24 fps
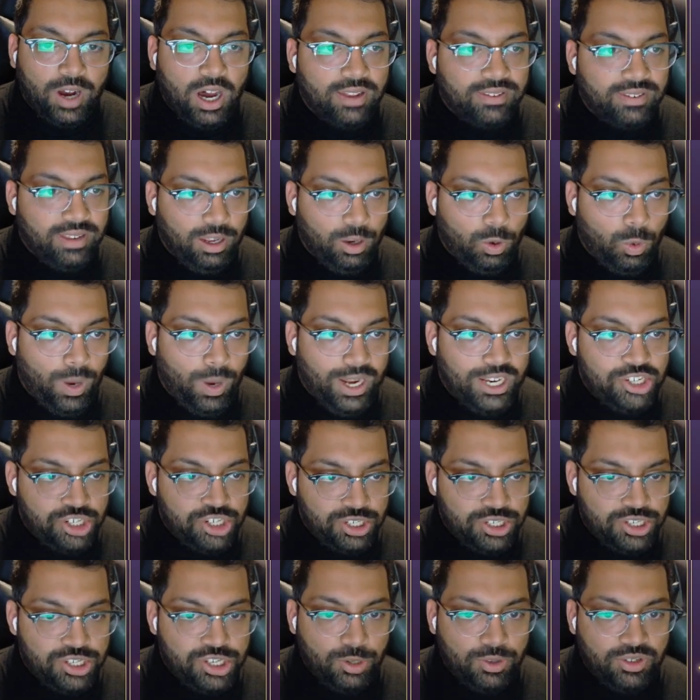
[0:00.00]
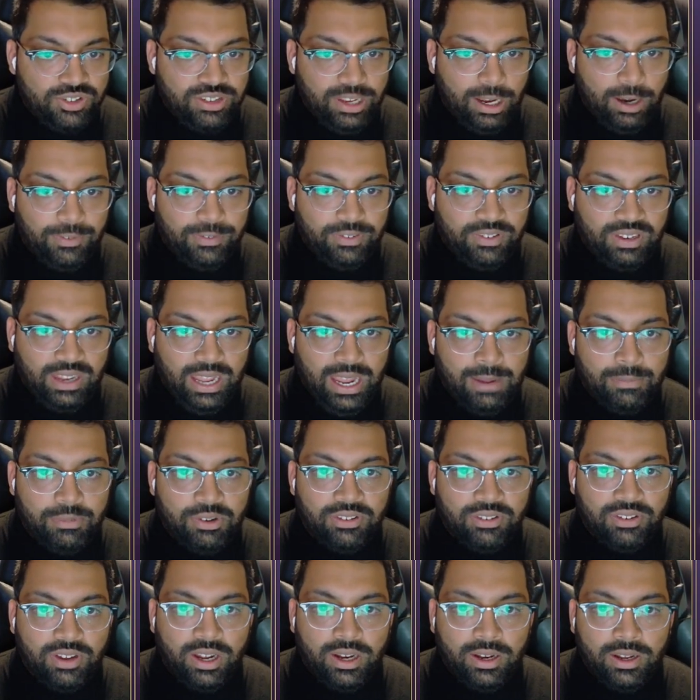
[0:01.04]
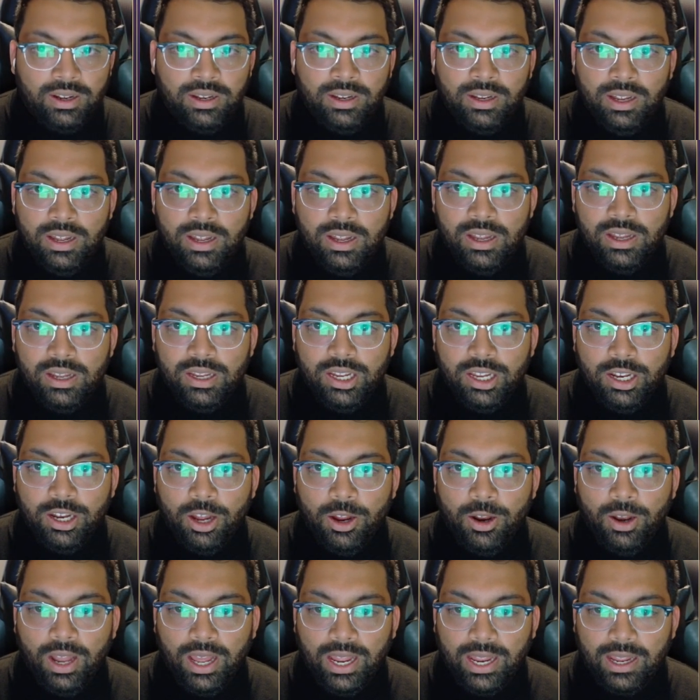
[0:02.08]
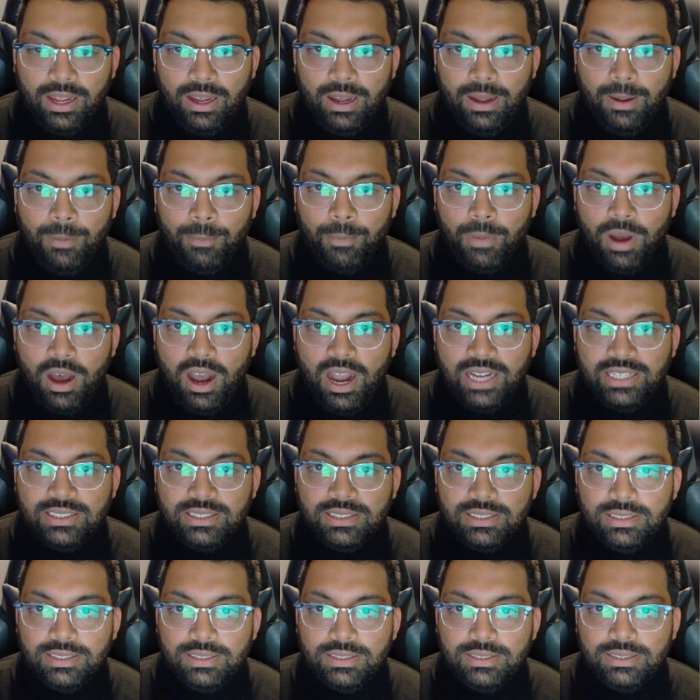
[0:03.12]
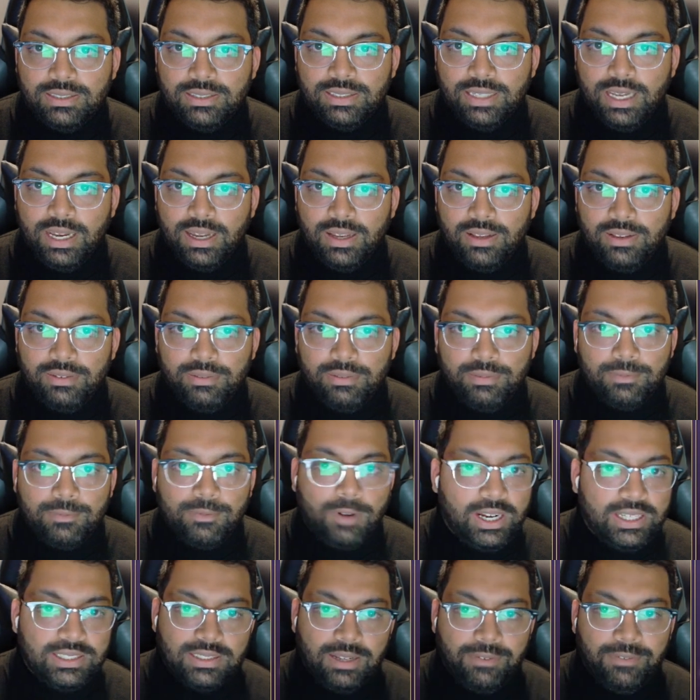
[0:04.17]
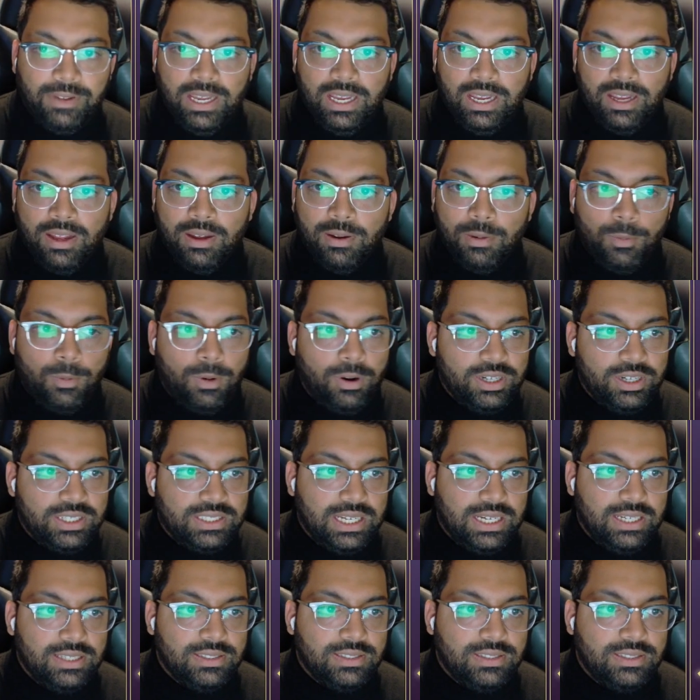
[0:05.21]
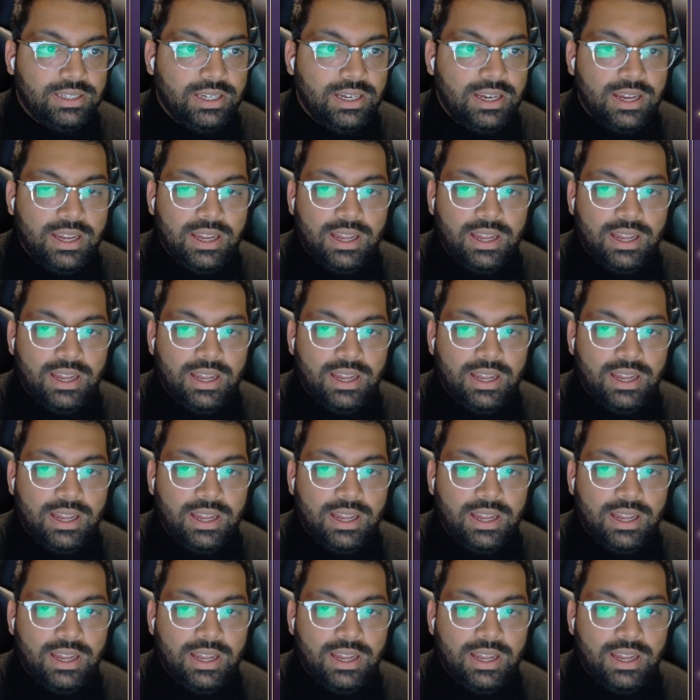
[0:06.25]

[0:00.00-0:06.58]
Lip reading: asking questions to yourself as a game designer. You know, like I write stuff here where it says,